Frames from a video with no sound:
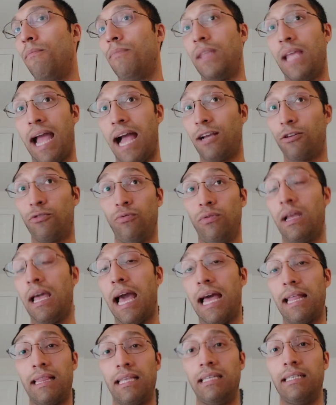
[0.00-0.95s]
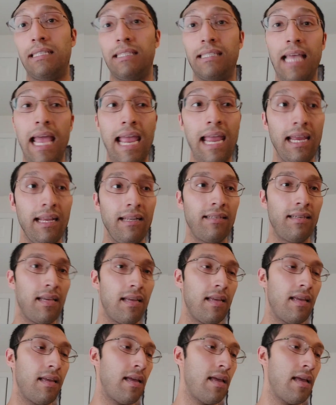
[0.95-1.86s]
the actual Catholic saint,